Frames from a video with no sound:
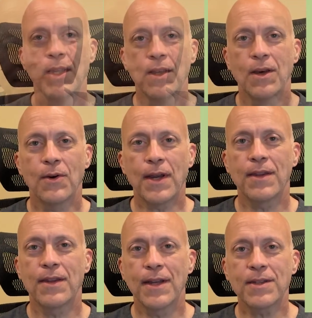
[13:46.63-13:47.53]
Okay,
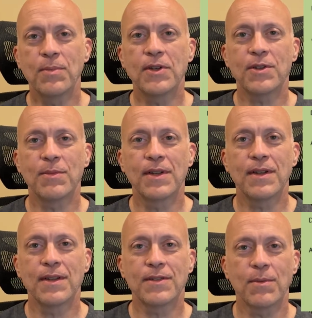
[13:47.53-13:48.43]
the next measurement
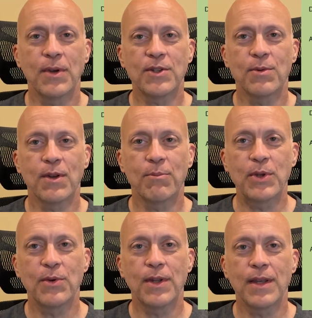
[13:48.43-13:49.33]
is the measurement of
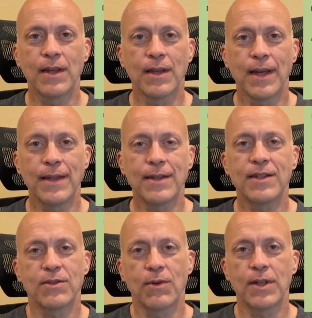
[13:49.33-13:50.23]
beauty, and this
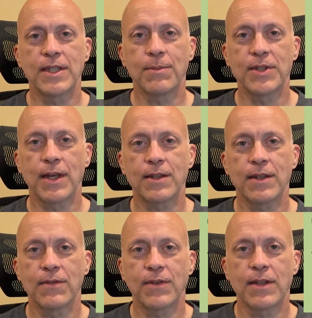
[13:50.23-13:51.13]
is really
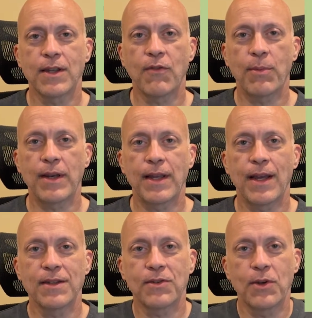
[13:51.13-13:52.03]
subjective because everybody
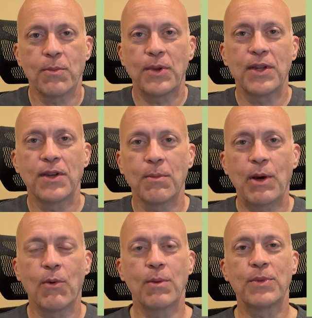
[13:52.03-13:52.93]
has their opinion about
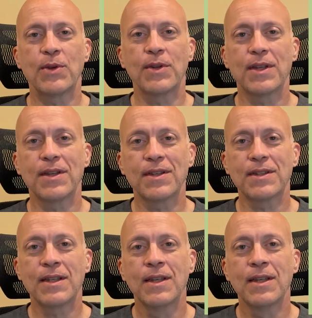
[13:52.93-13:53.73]
what beauty is.